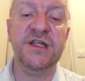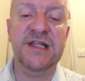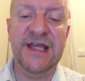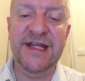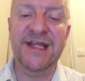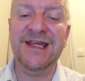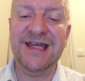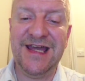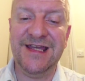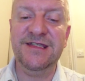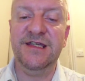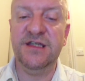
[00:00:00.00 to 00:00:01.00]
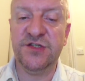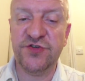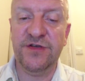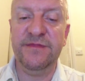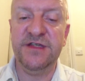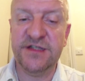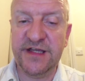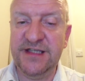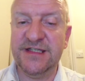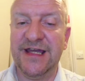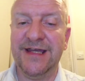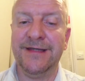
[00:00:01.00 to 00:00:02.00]
a leading anti-extremist
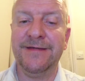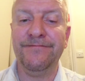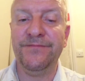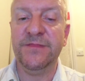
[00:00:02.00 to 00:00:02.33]
think tank.